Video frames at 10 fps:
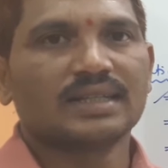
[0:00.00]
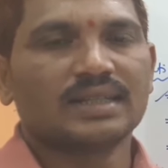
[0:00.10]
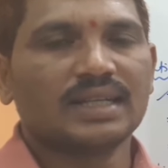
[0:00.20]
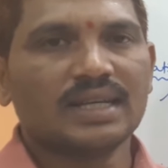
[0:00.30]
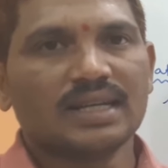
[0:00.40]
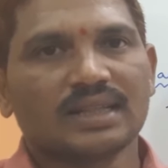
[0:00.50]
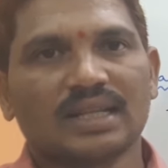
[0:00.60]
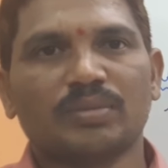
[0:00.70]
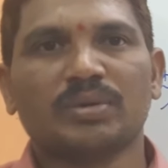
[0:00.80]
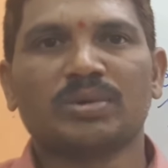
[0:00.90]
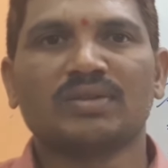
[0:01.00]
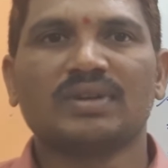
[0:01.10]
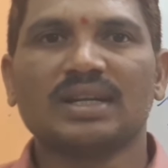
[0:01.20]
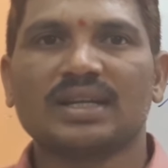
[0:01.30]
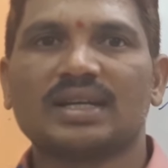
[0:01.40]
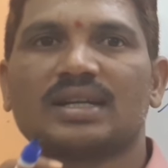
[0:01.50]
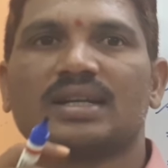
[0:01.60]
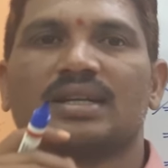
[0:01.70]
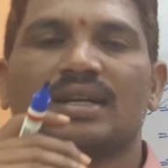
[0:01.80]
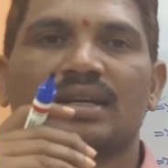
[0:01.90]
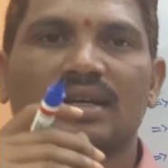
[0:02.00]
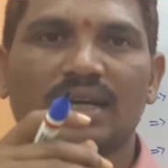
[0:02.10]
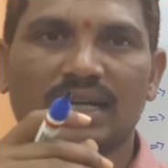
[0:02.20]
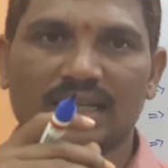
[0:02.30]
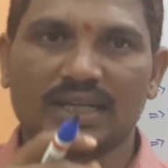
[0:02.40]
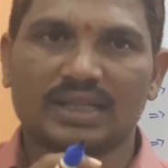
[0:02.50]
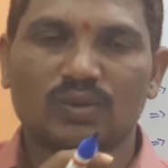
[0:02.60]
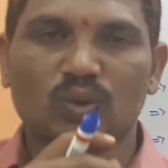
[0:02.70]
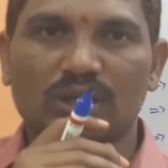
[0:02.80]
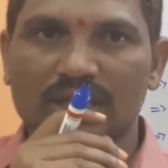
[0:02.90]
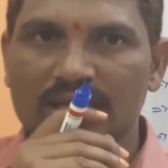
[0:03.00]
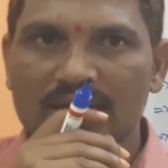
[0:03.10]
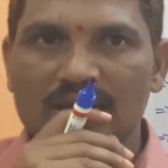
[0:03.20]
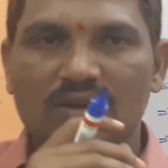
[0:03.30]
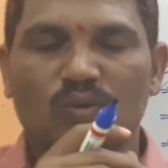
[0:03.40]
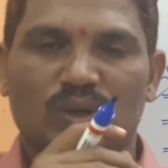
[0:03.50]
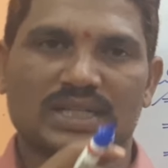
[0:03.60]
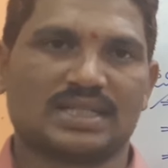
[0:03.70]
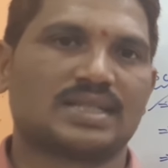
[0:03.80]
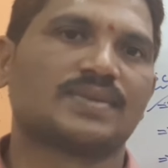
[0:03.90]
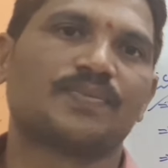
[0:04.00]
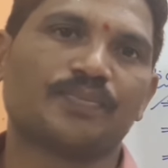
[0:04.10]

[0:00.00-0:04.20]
then the memory will get allocated only once.